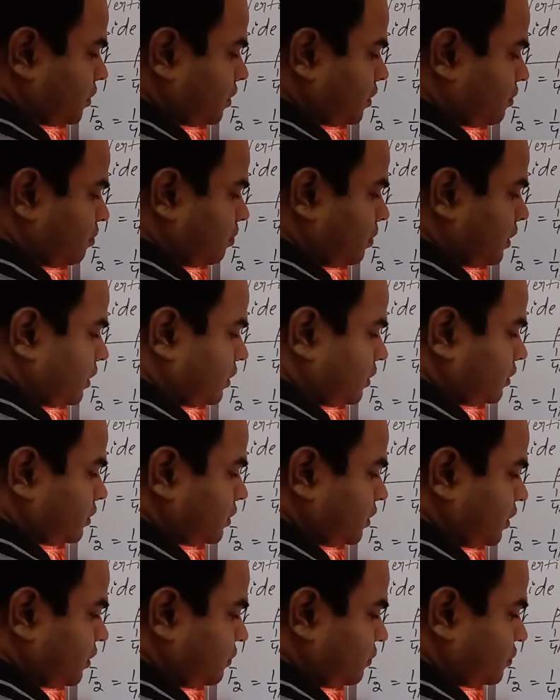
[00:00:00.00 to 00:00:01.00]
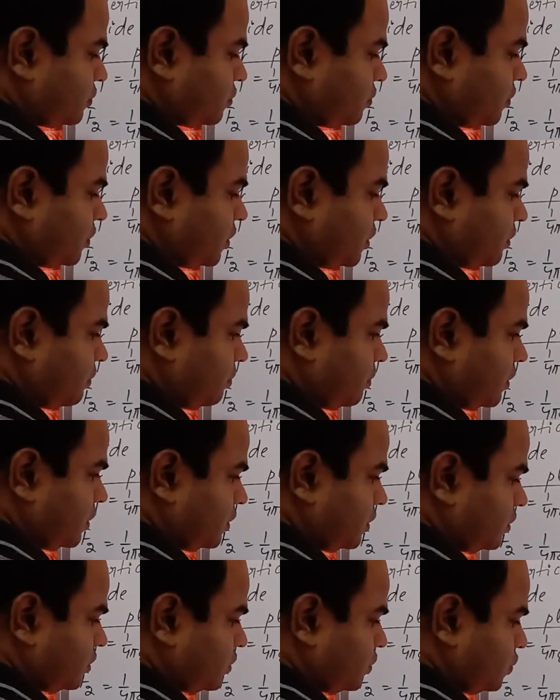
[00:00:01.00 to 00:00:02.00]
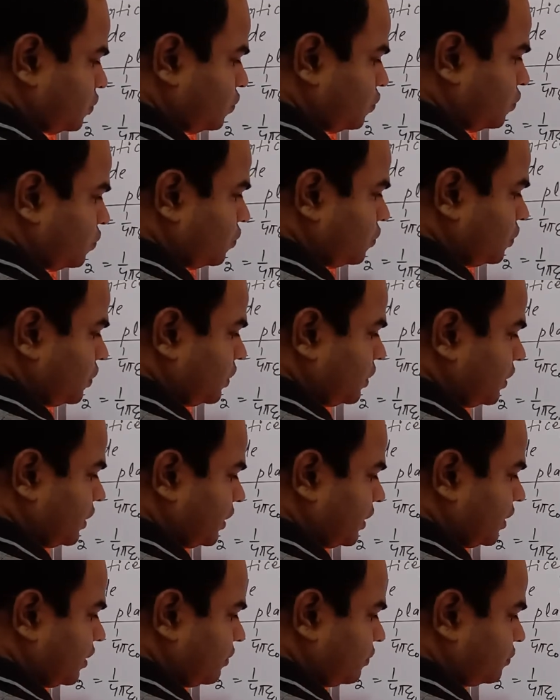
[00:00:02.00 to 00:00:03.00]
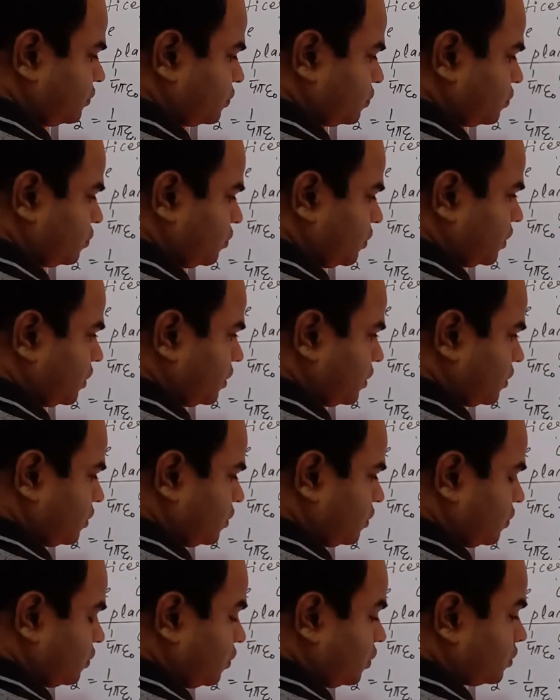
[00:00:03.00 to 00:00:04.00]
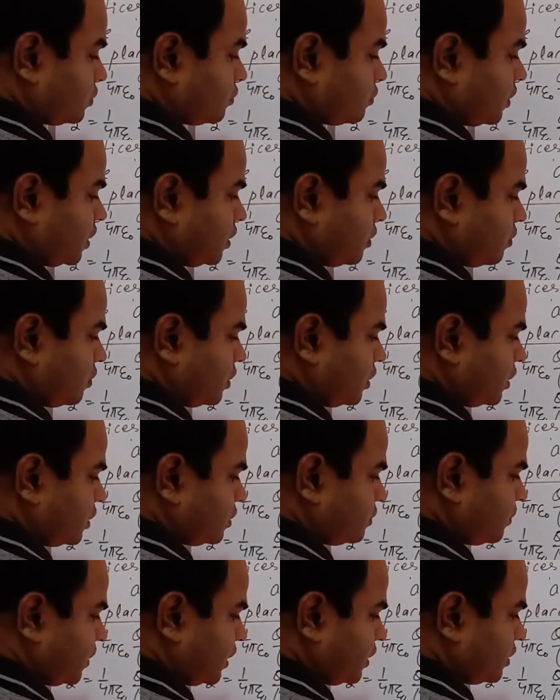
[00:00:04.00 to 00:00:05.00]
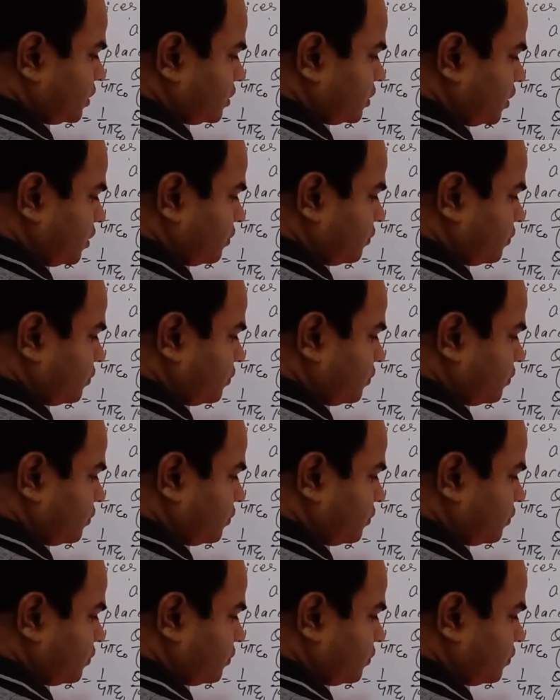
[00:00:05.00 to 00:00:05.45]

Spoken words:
plus F square plus 2F square cos 120 is minus half.